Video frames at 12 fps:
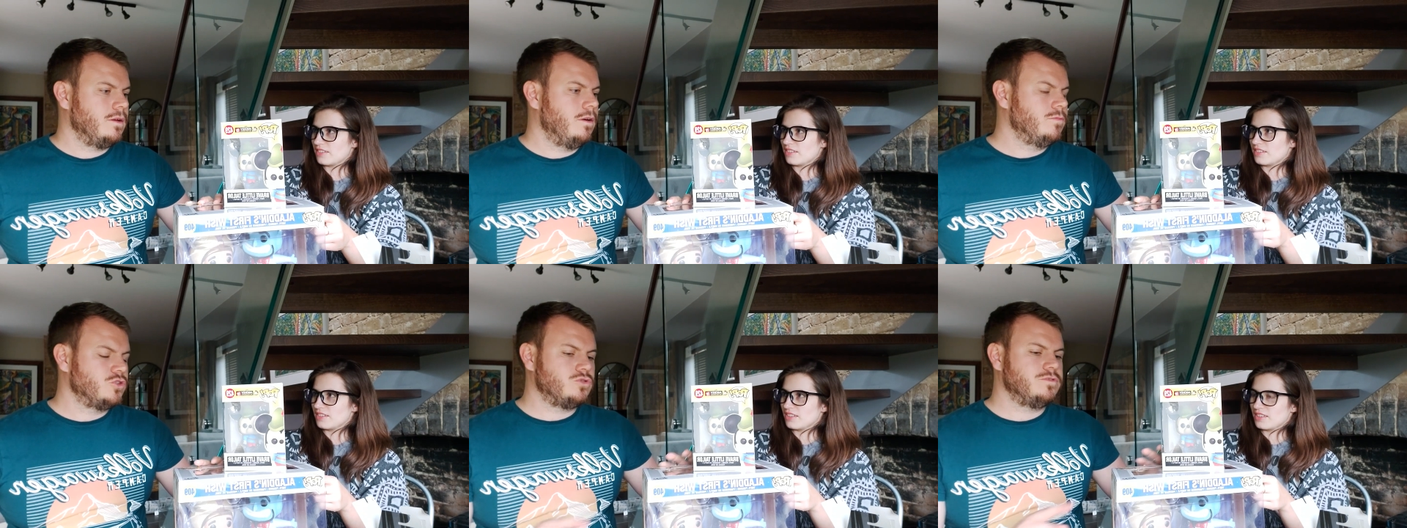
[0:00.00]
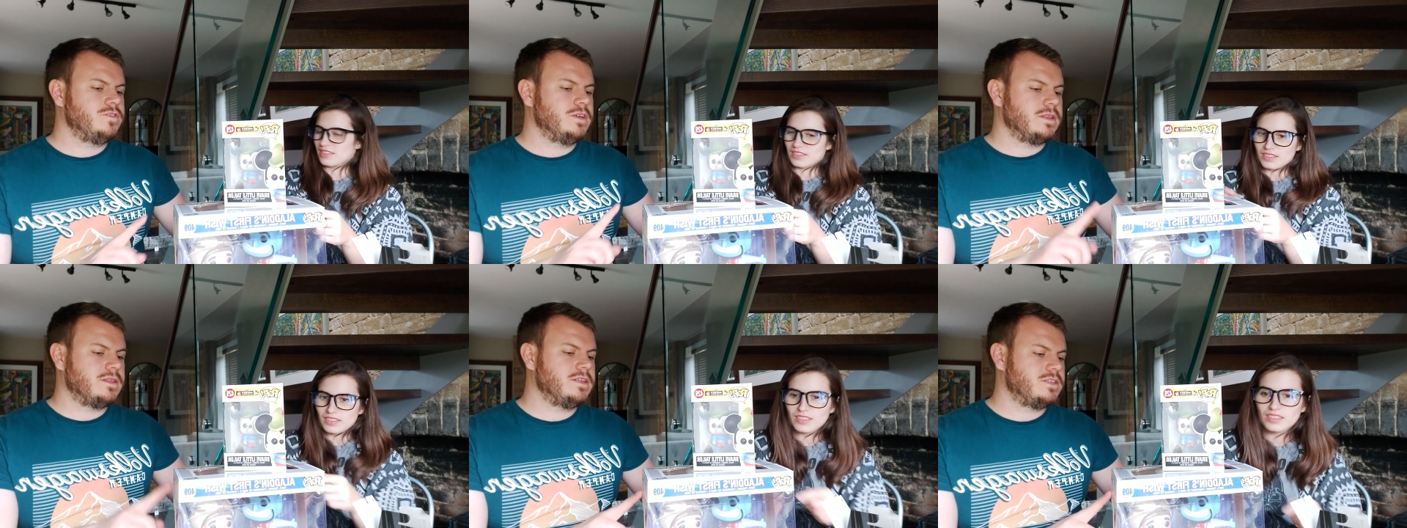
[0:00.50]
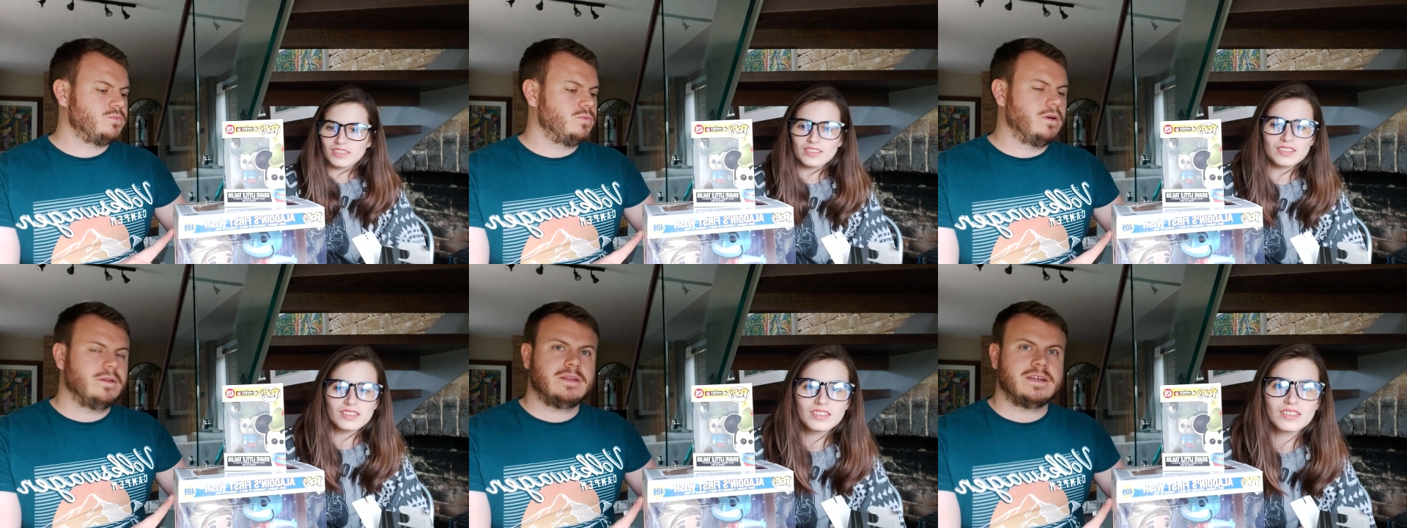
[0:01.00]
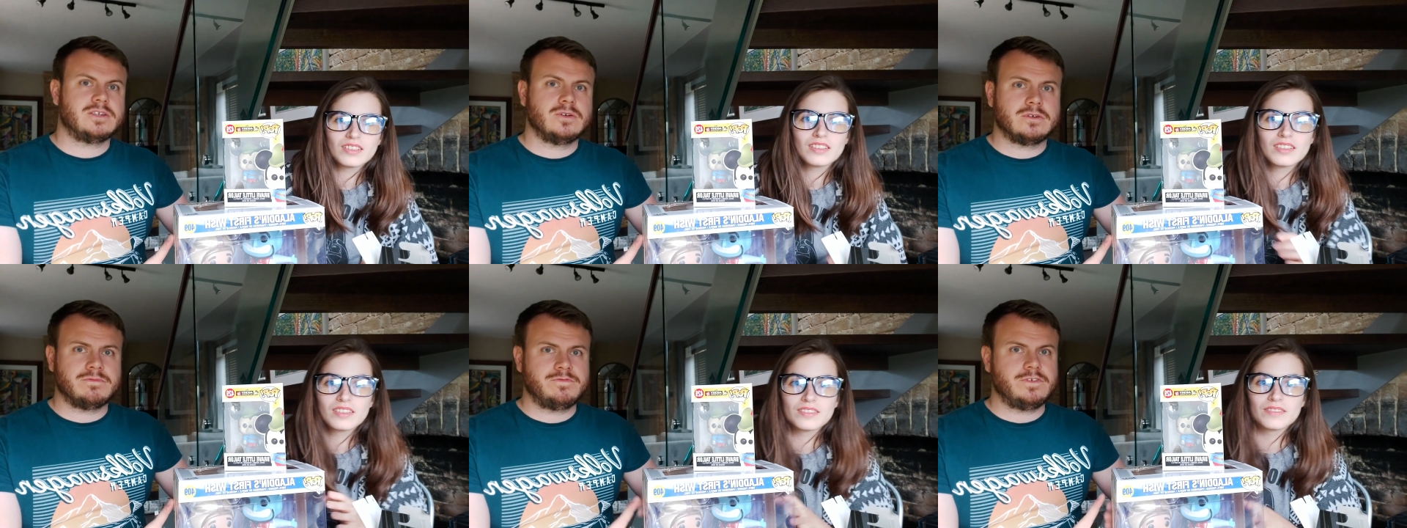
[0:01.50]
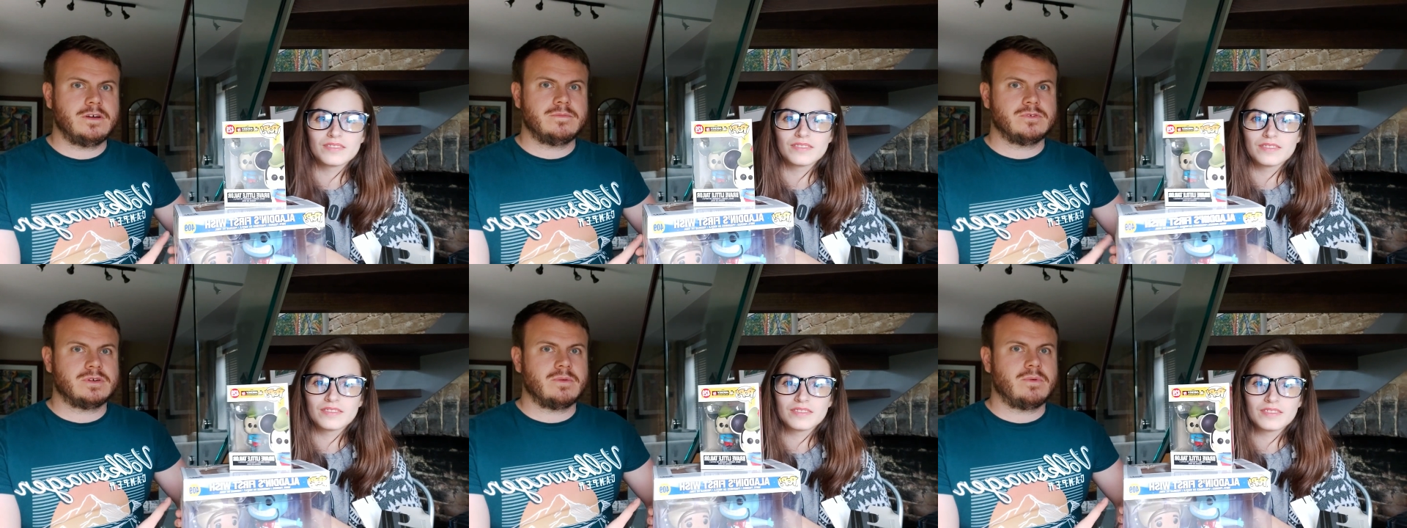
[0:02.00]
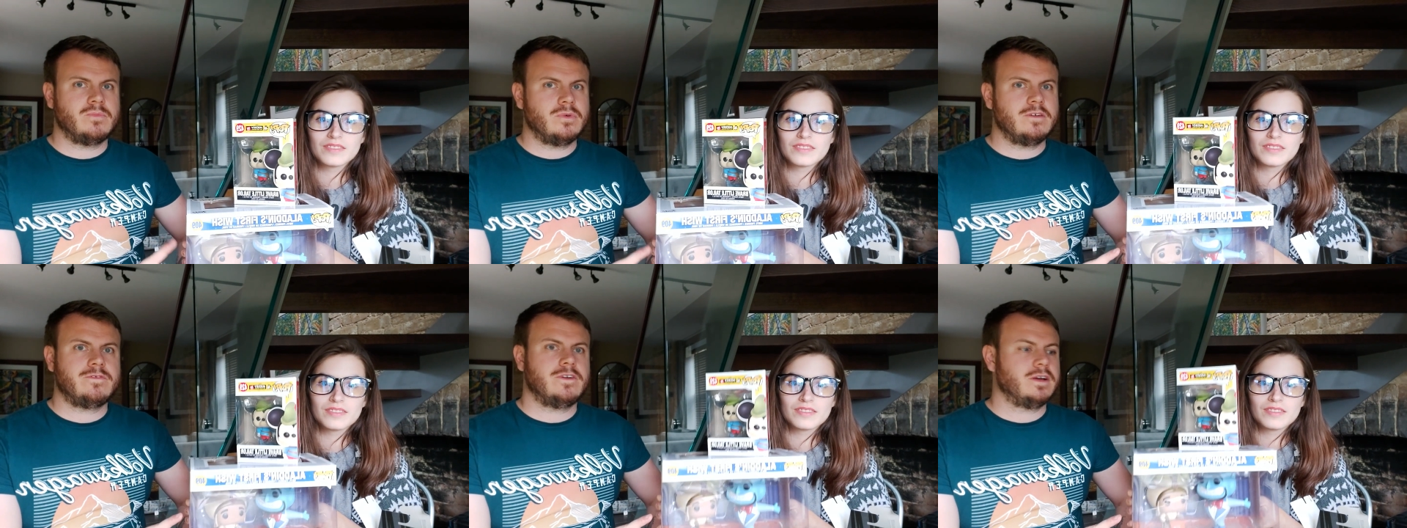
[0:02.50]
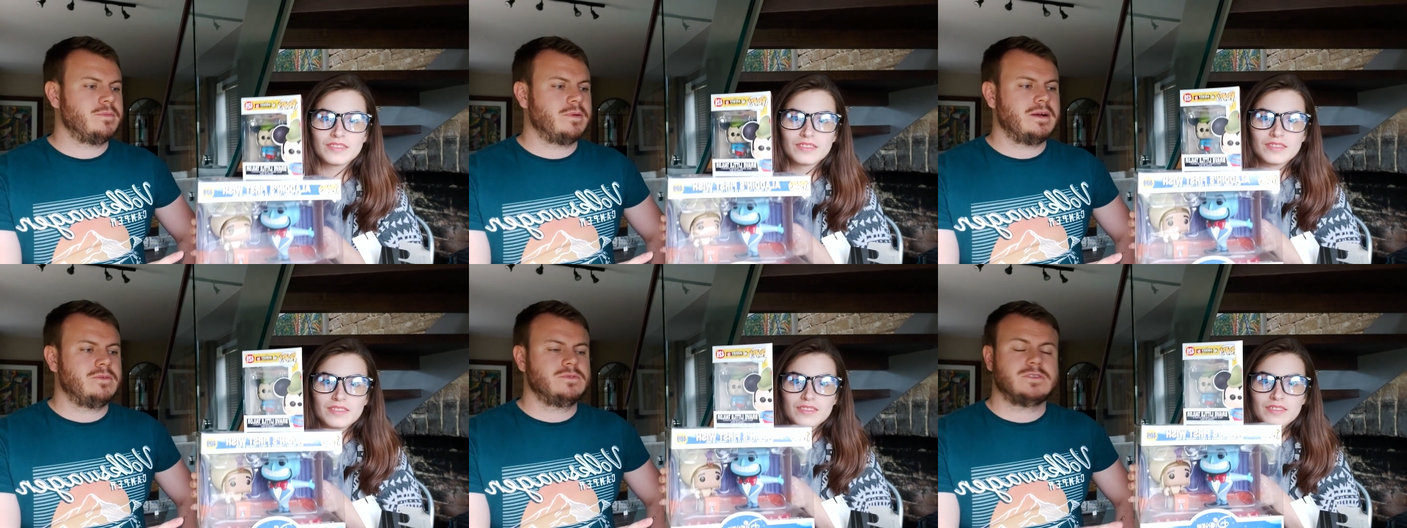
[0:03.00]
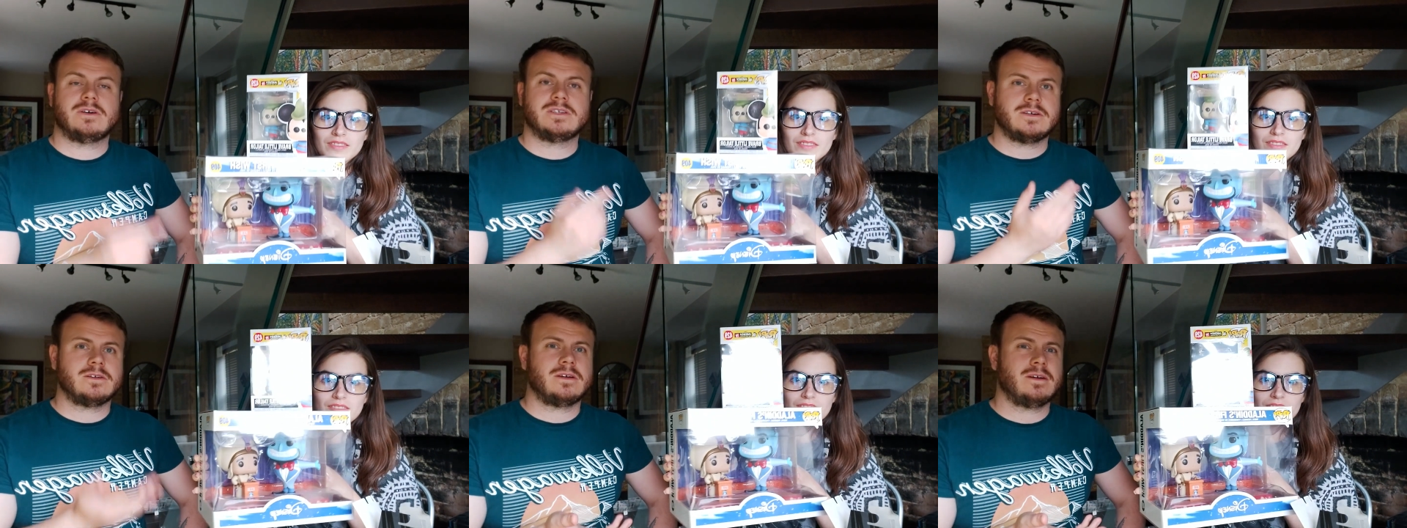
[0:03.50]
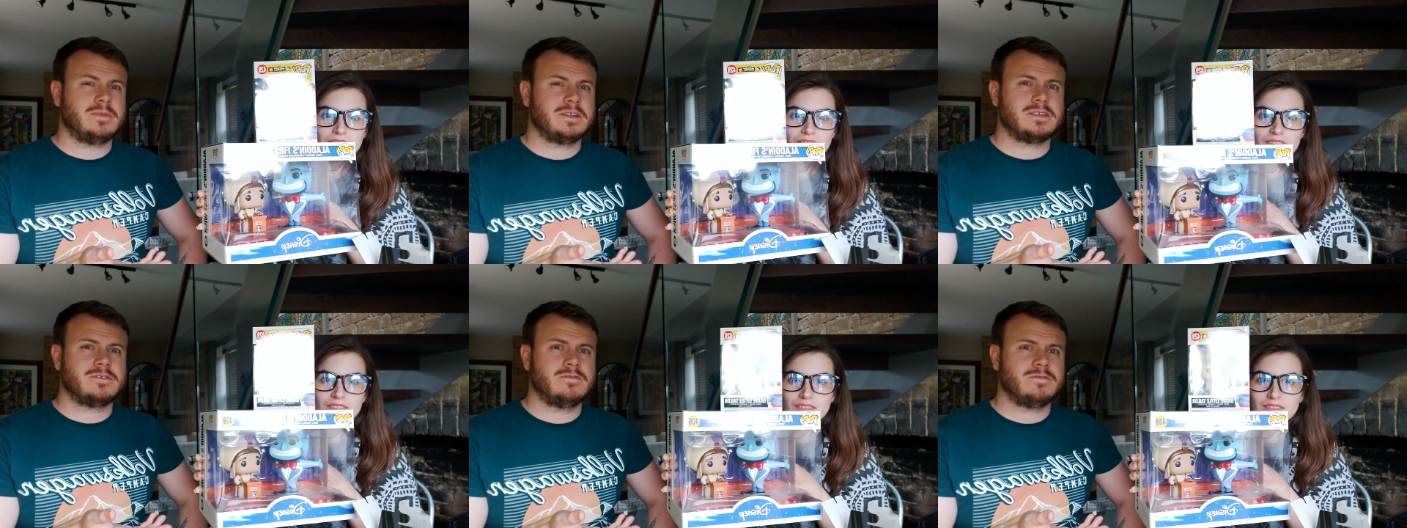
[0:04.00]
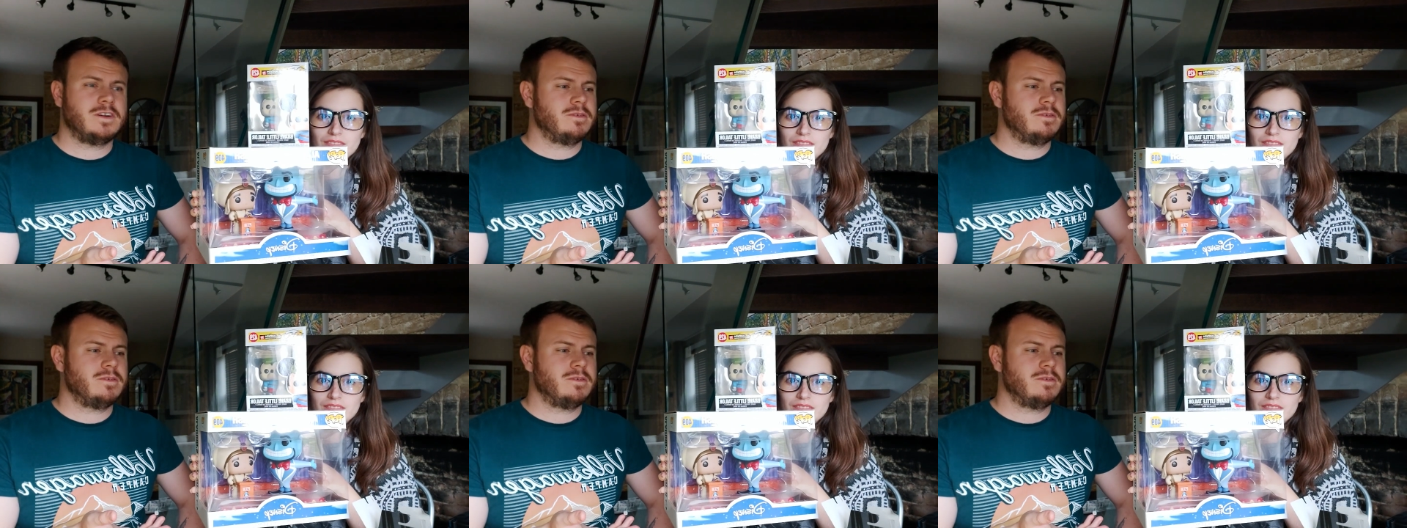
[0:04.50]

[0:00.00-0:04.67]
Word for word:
Speaker 1: I'm not sure if you get this one. They do confirm you'll get one worth £30. I don't know how many different